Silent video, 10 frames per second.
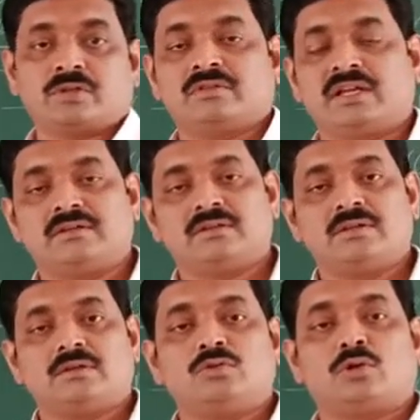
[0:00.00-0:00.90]

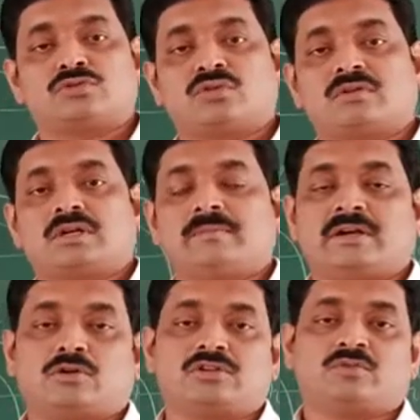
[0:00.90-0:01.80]
Then you also come
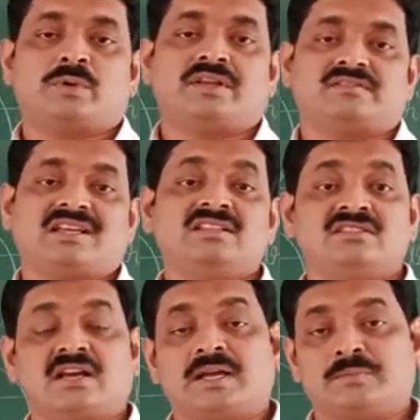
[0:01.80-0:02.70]
across various
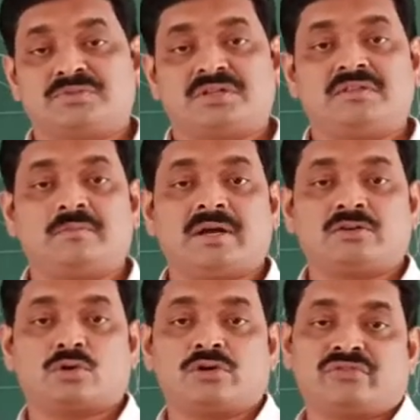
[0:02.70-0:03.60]
enzymes in the
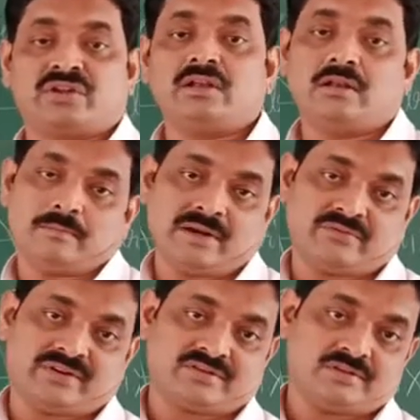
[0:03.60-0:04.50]
mitochondrial
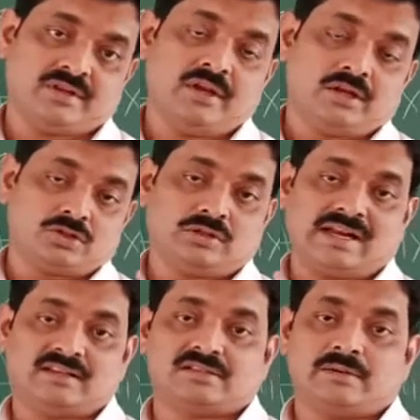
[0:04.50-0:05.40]
matrix. So
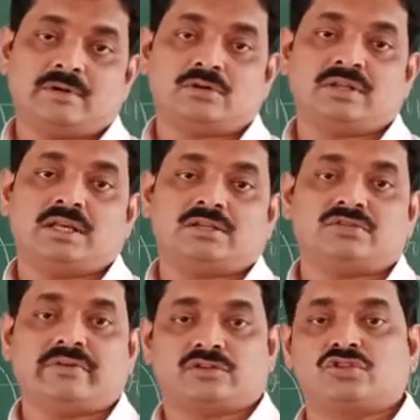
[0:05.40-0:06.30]
that is about the
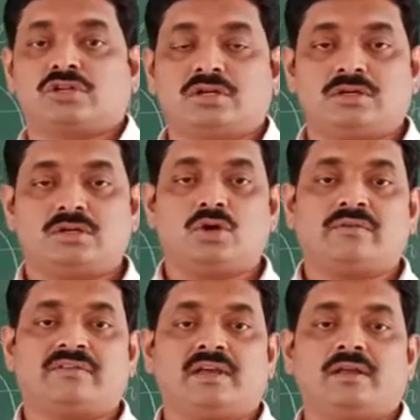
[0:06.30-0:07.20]
structure
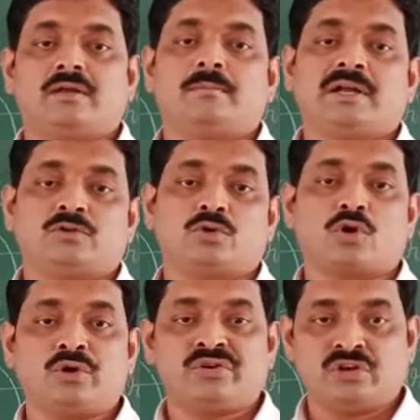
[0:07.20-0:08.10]
of a
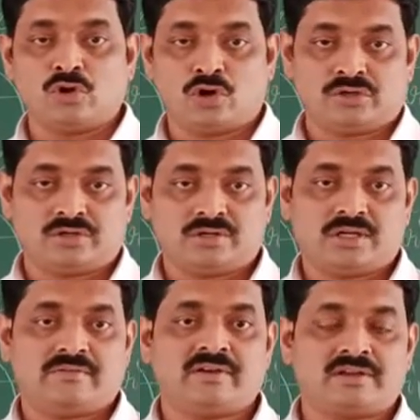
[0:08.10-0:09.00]
mitochondrion,
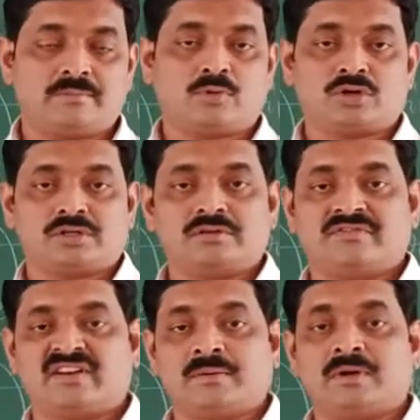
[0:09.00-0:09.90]
a very important
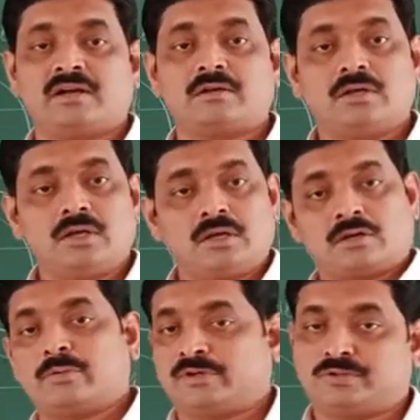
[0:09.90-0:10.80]

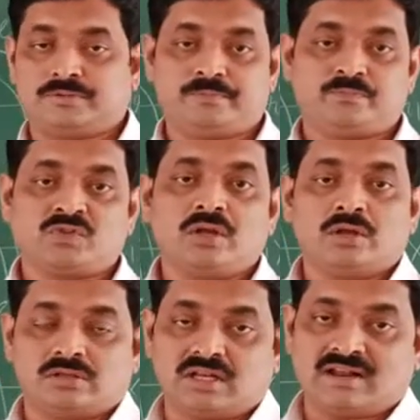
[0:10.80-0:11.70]
5-mark question.
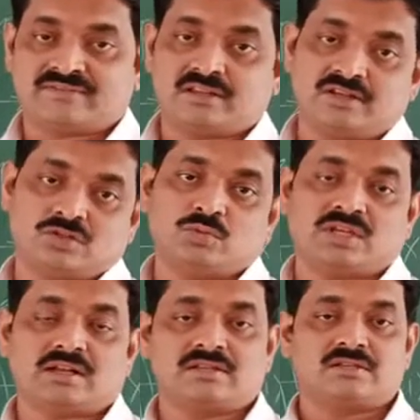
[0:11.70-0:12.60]
Then after this, we
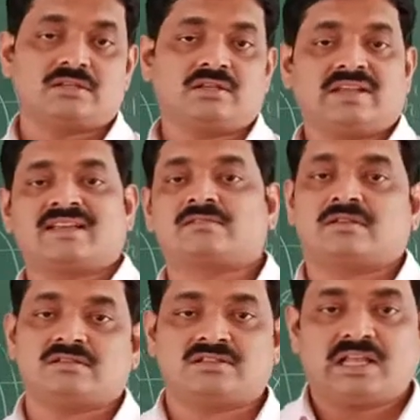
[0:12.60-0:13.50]
shall consider the
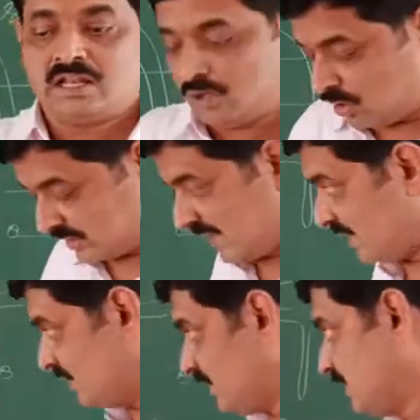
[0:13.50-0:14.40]
next cell
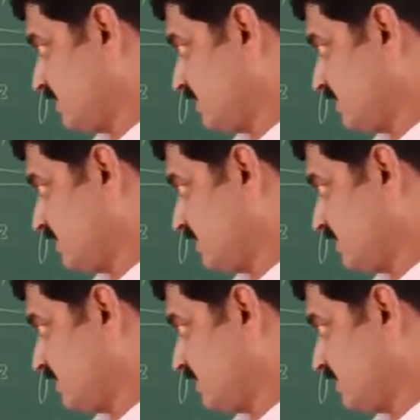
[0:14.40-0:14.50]
organelle, that